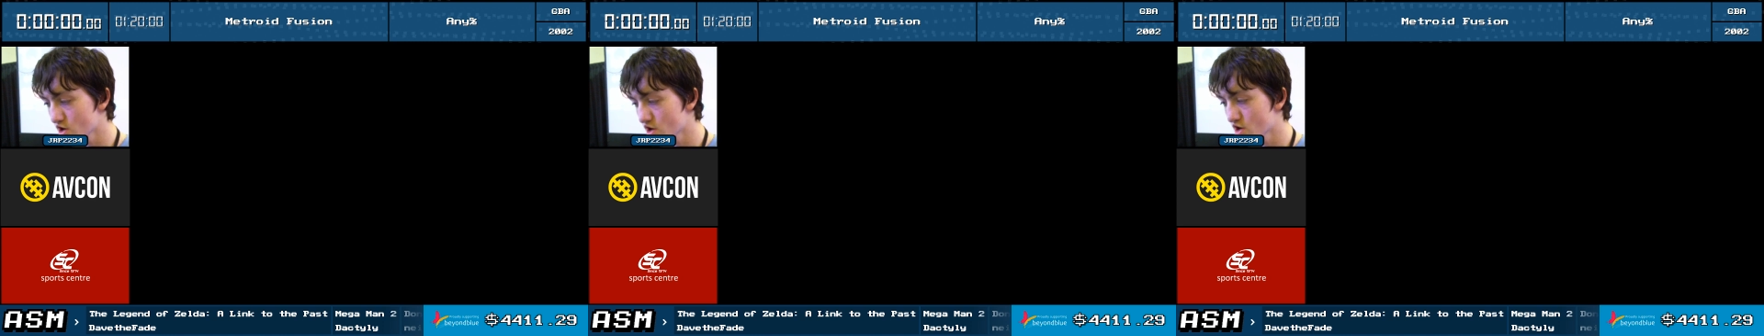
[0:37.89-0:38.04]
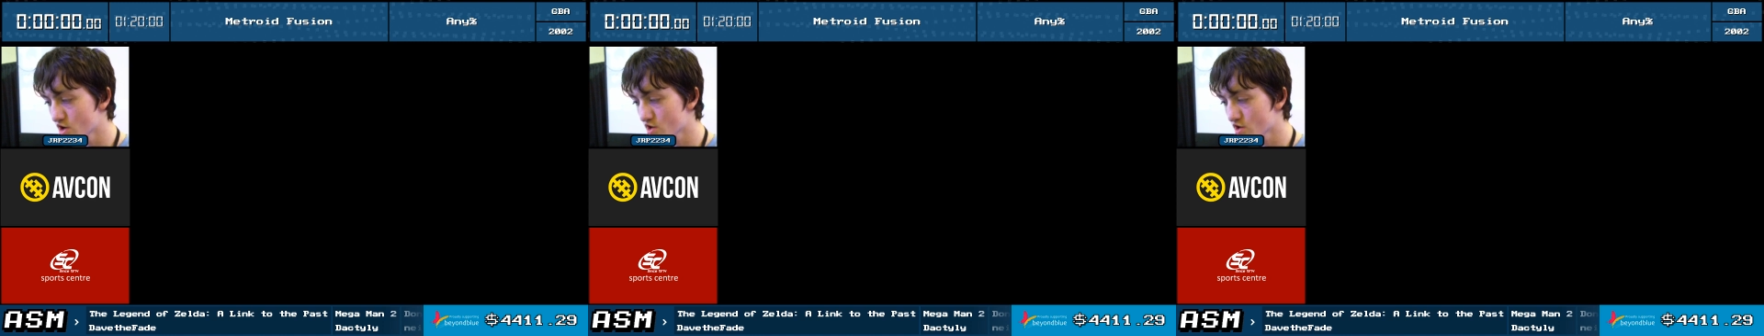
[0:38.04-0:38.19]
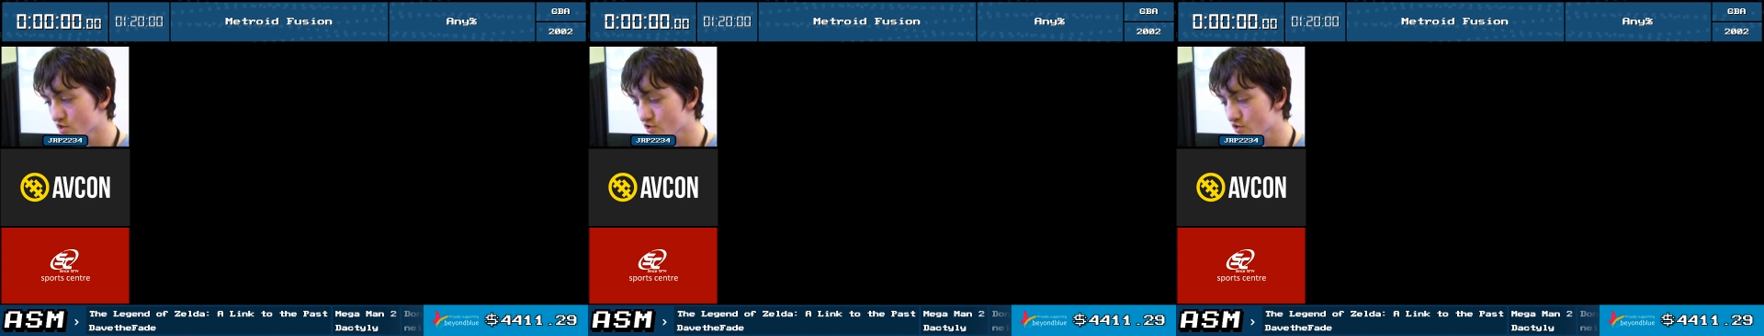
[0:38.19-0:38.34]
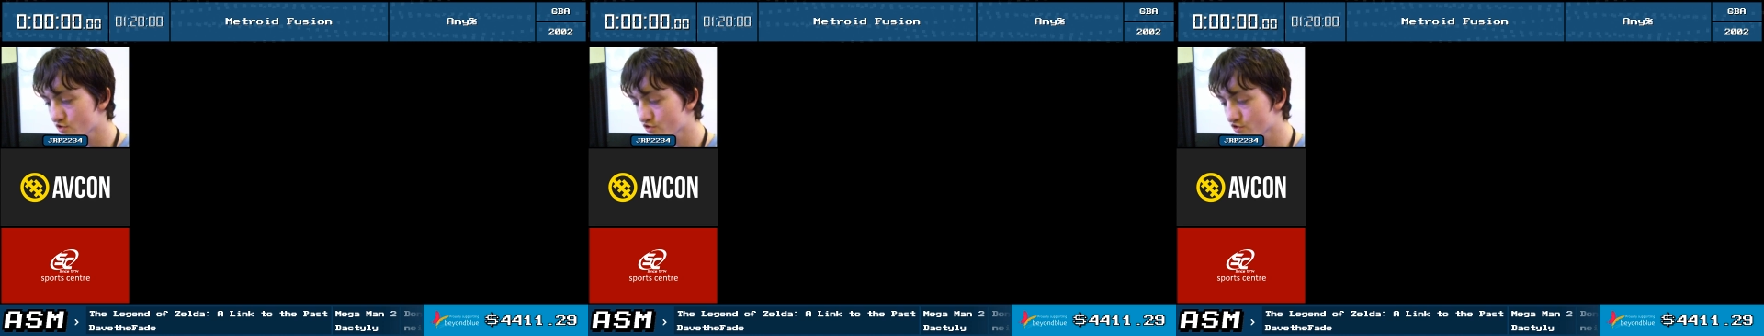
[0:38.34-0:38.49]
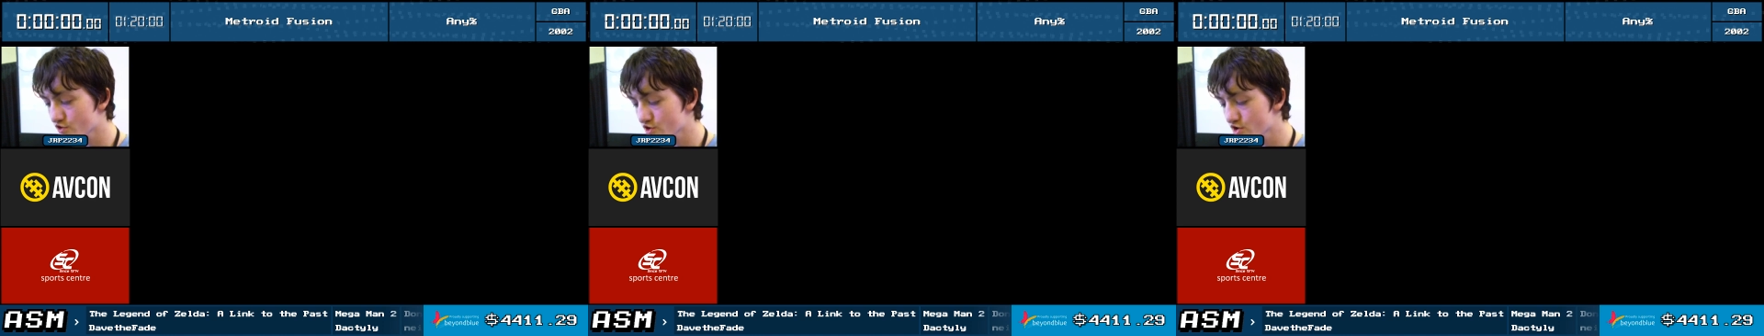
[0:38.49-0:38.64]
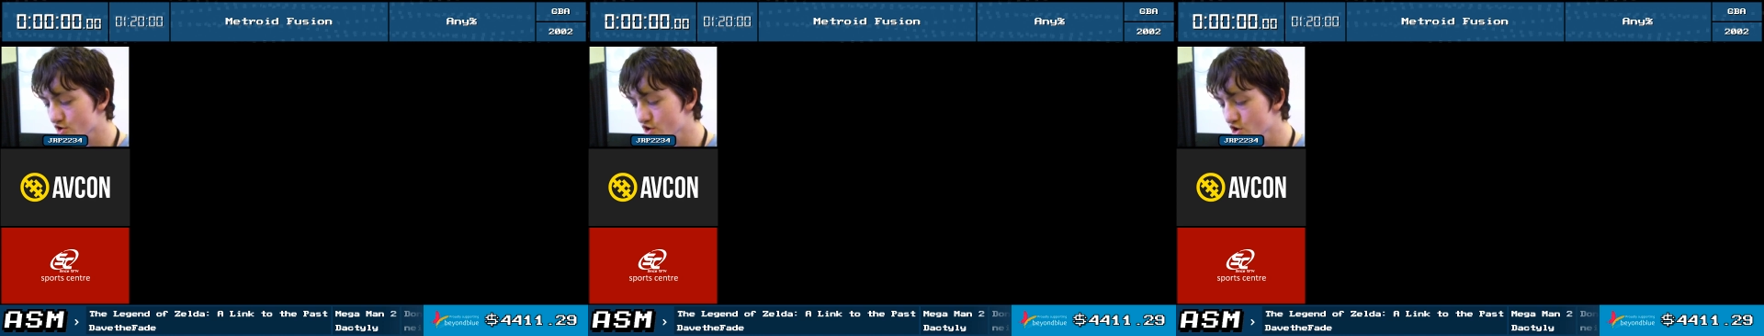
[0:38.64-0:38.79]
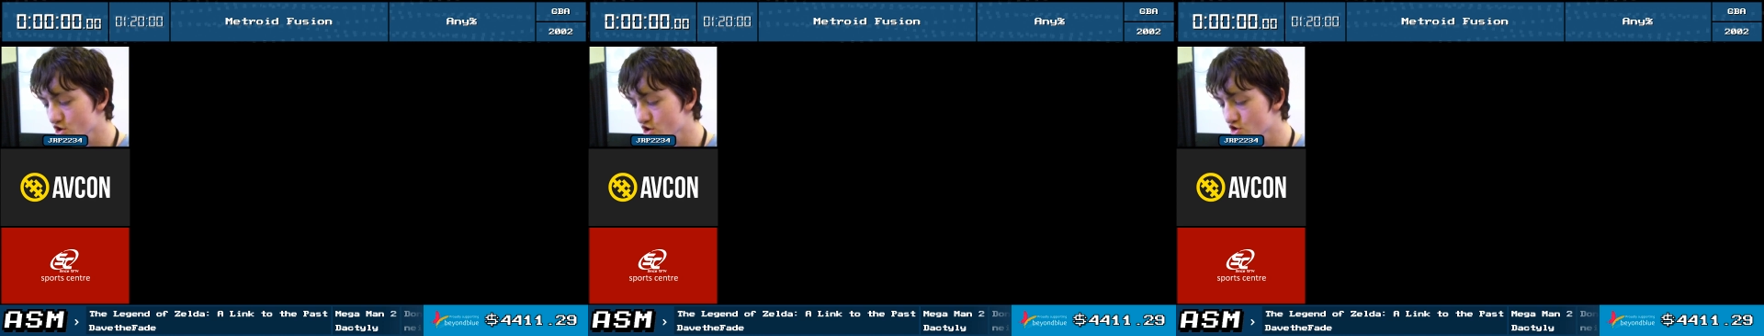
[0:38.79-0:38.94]
3,
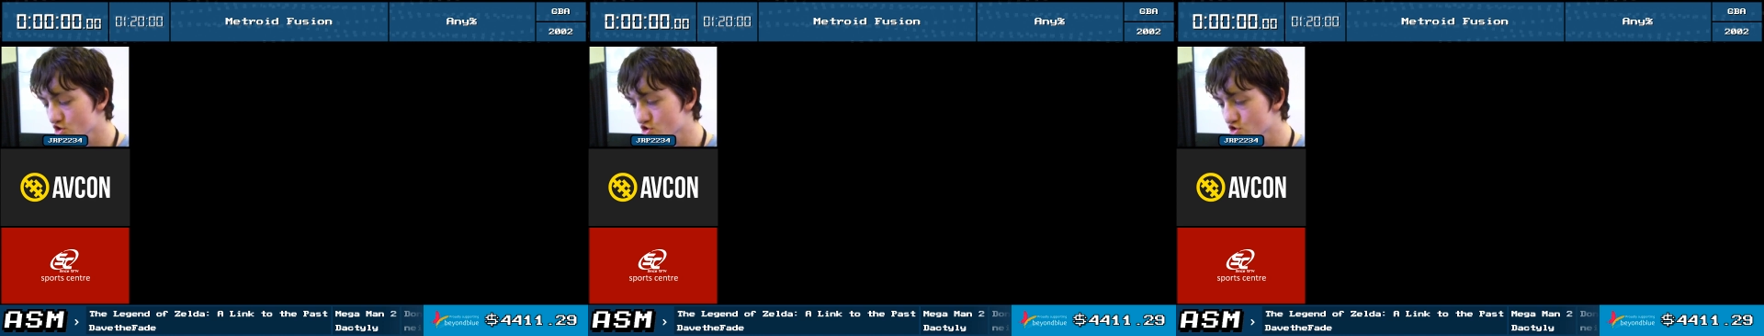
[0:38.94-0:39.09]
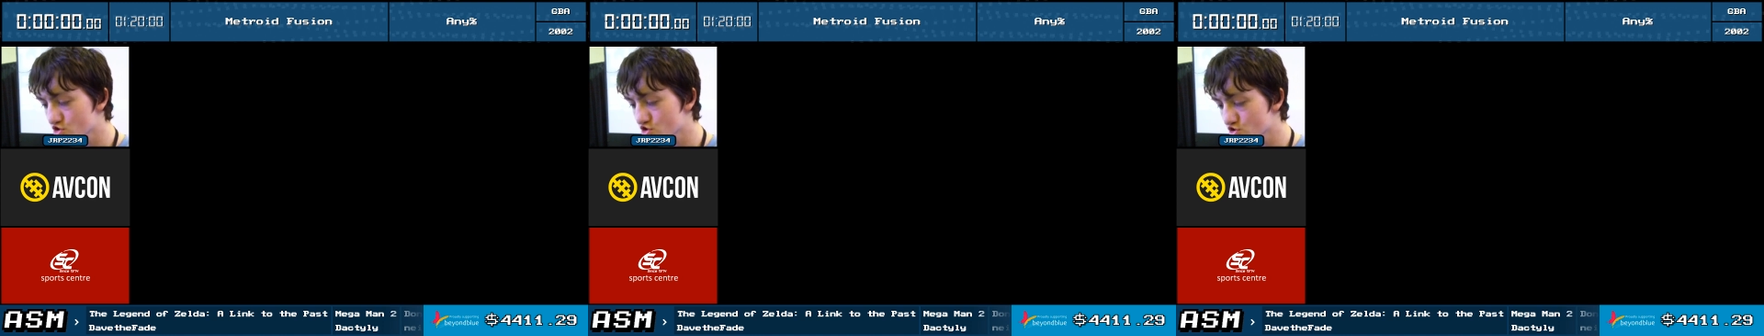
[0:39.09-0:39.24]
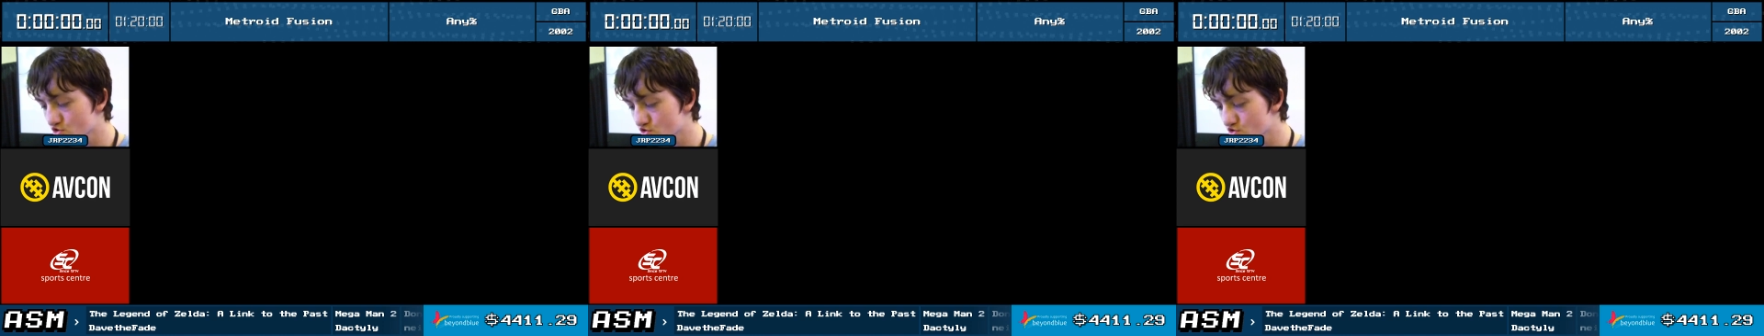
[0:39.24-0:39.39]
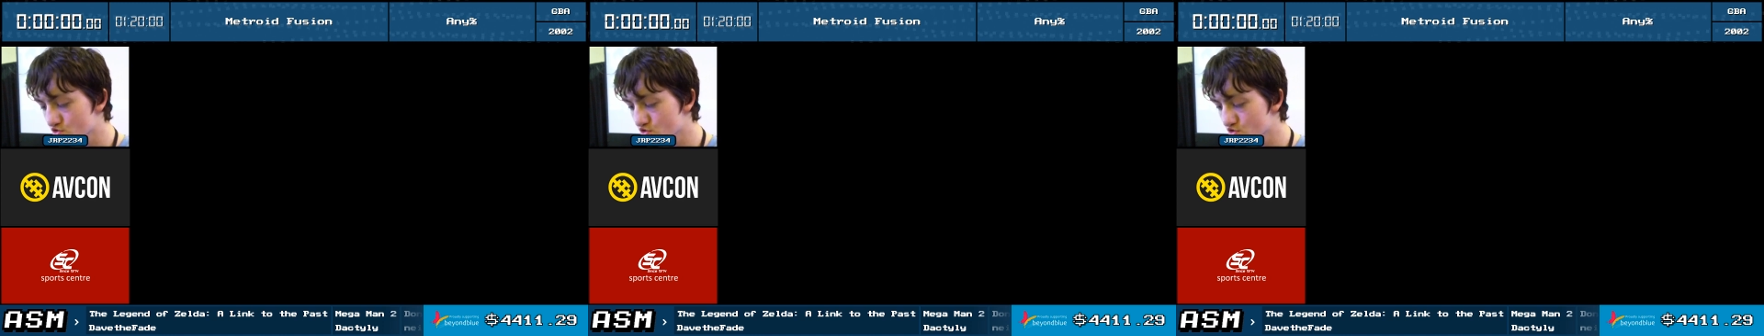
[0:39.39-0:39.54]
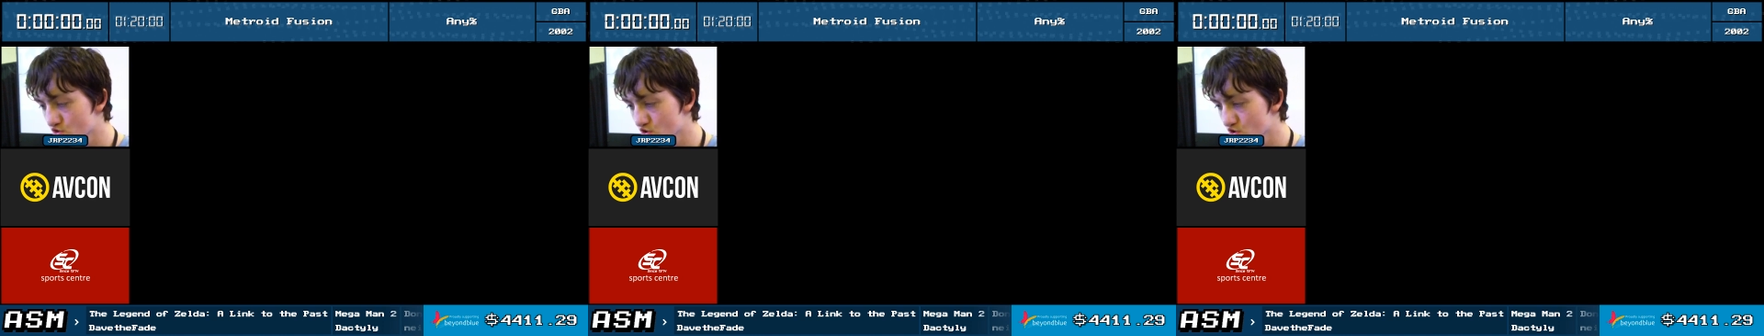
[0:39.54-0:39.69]
2,